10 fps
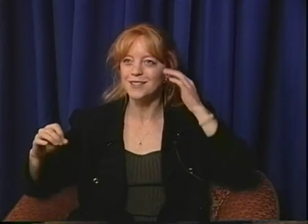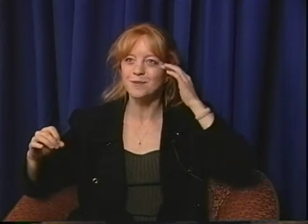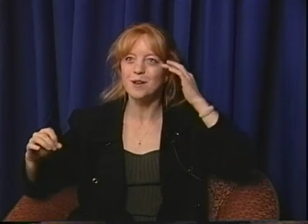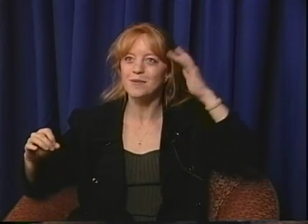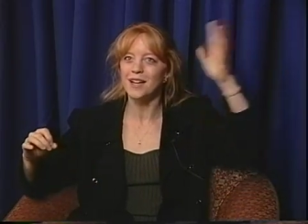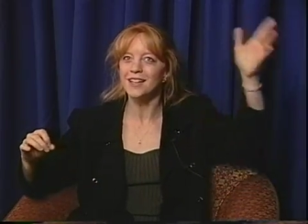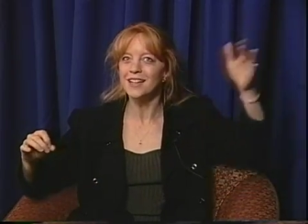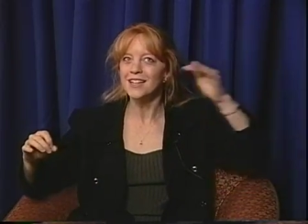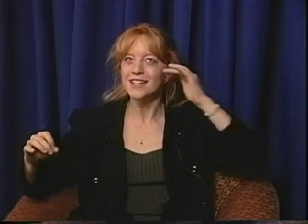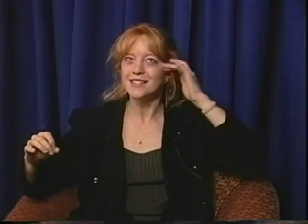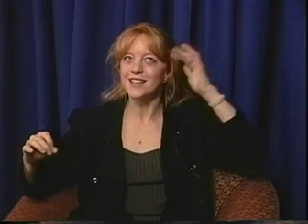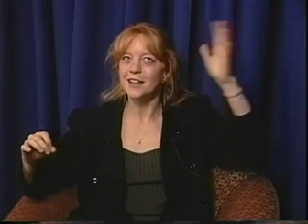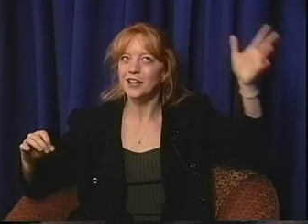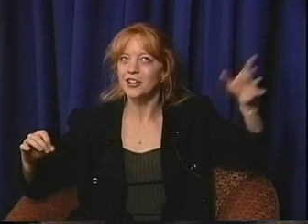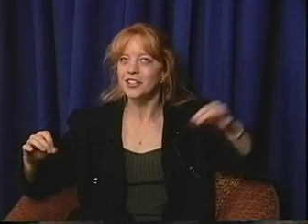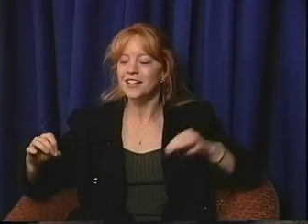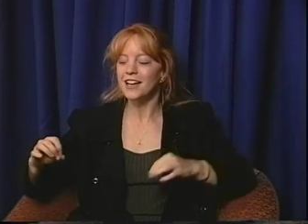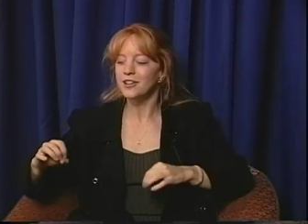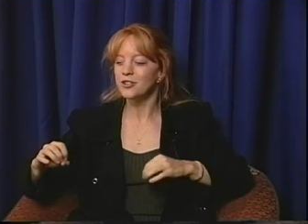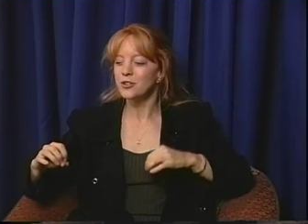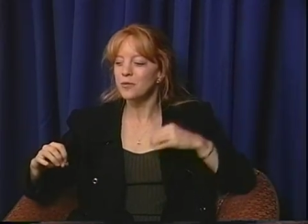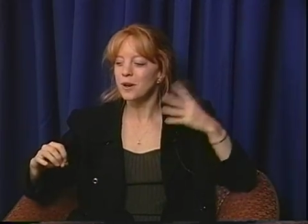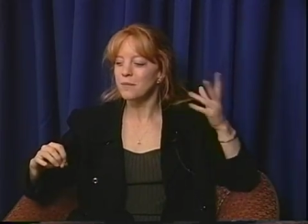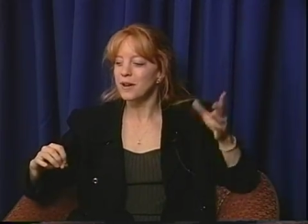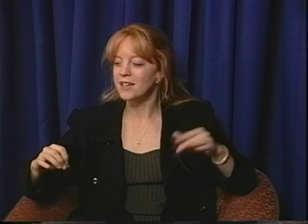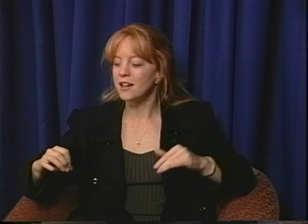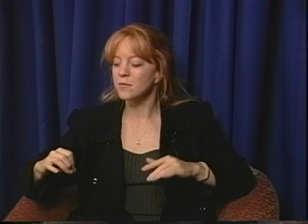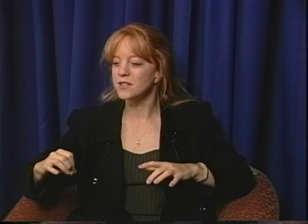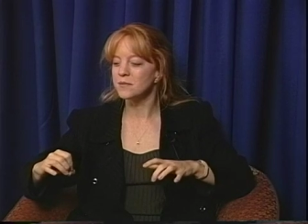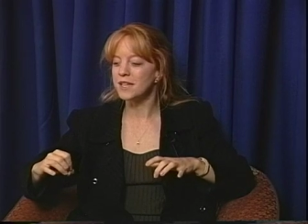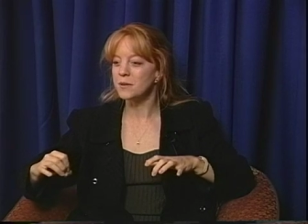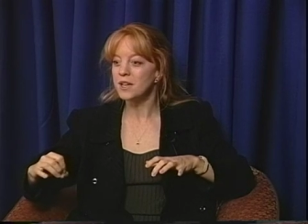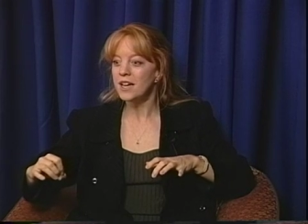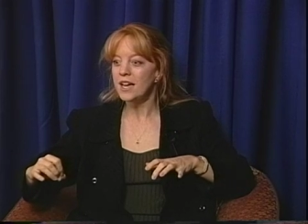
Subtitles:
Maybe I psychically kind of knew what might come someday.